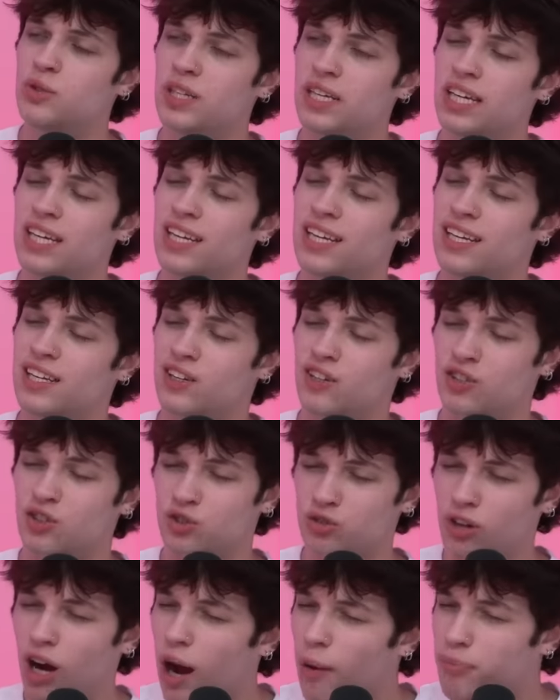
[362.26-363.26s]
need you're
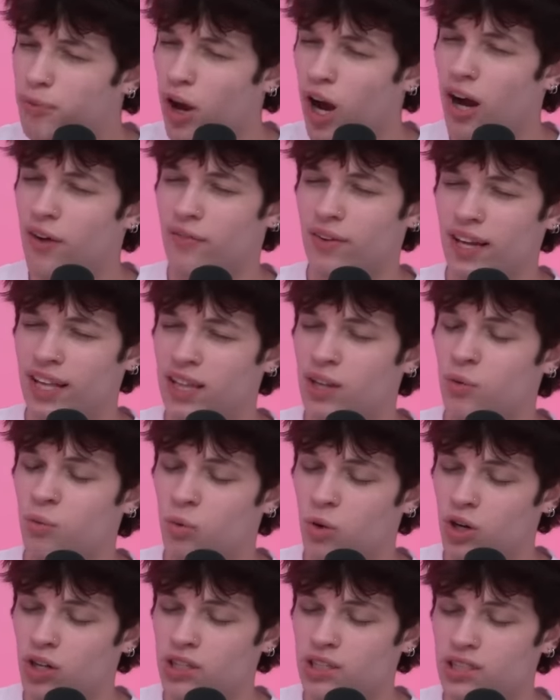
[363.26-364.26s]
dropped off in the
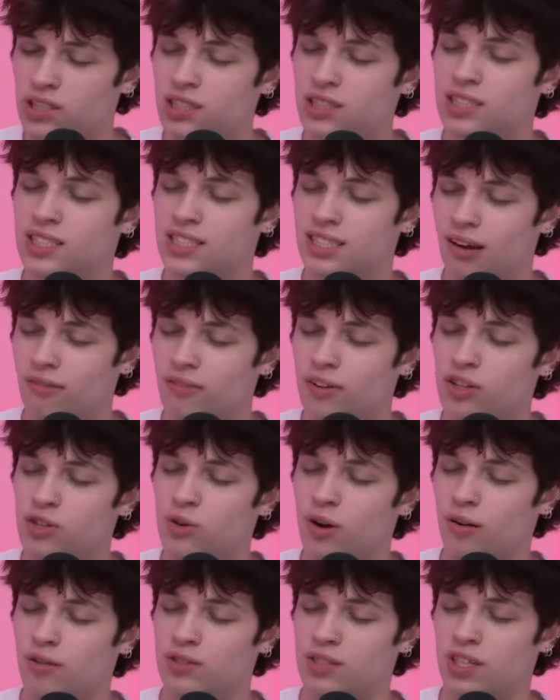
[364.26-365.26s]
woods
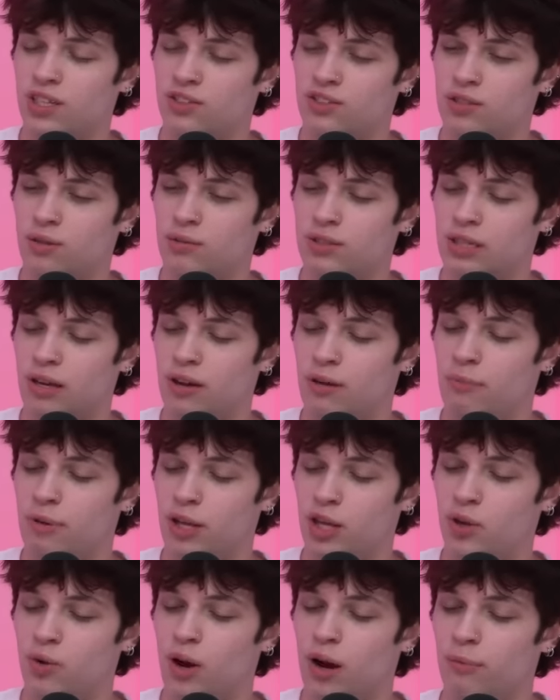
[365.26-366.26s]
72 hours later someone's coming to
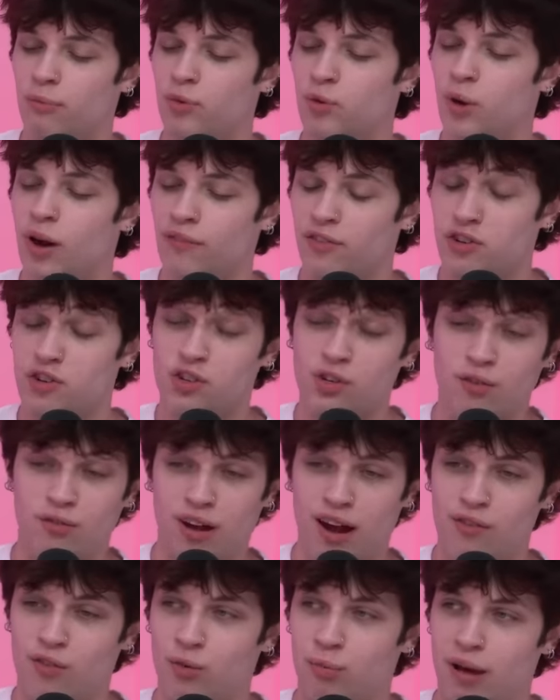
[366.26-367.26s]
pick you up you have your
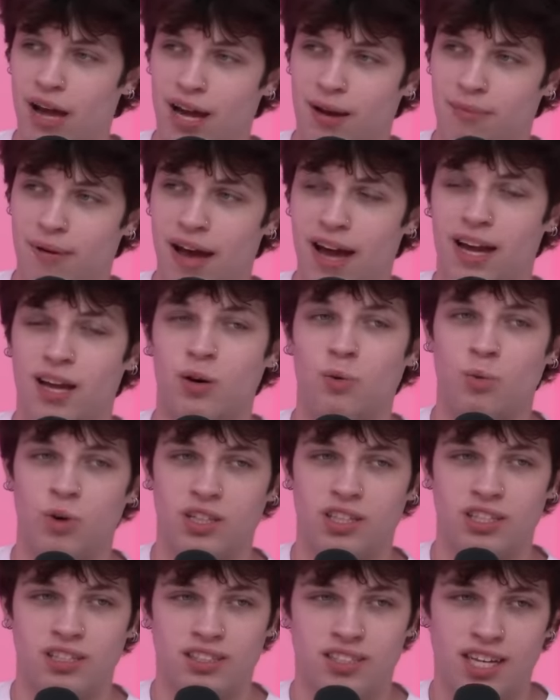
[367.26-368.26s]
survival backpack
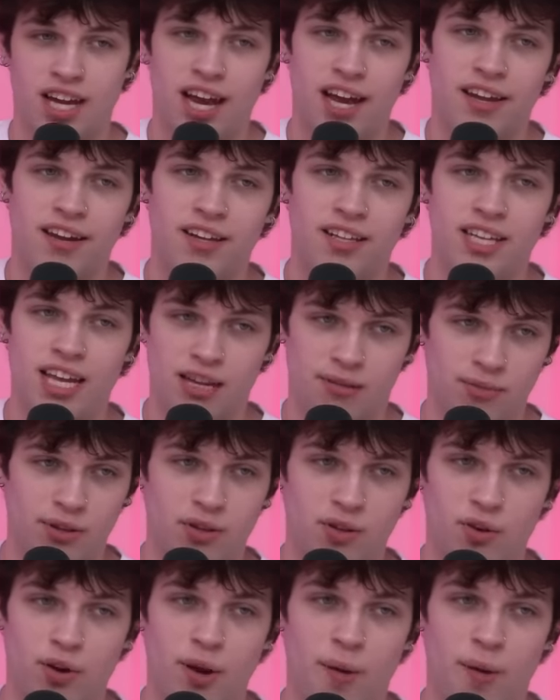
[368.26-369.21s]
what's inside take me through